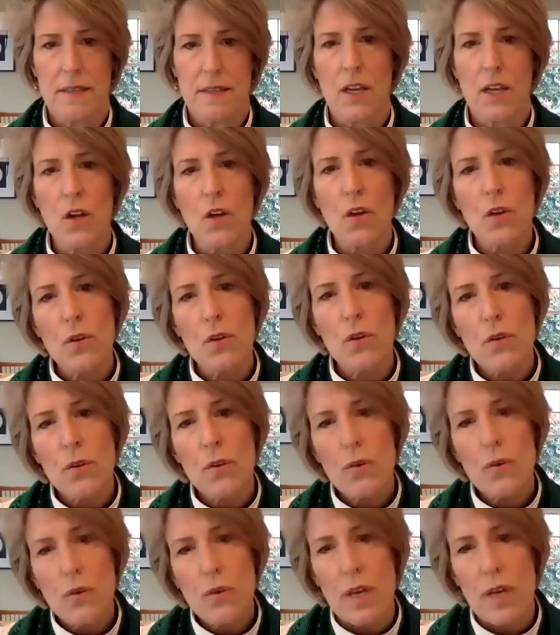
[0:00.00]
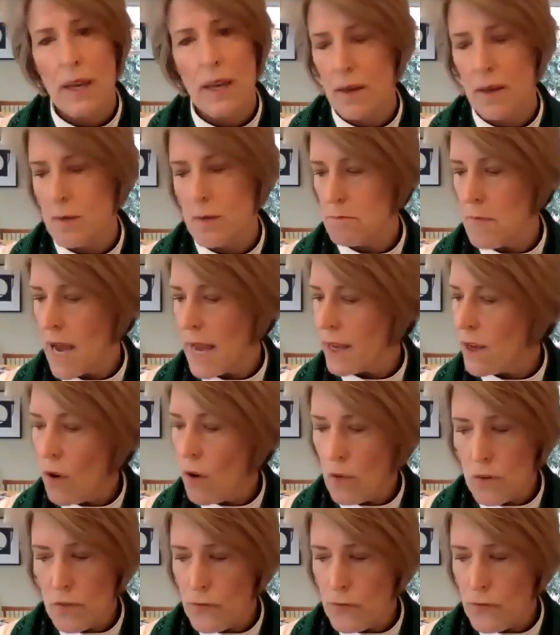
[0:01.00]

including my own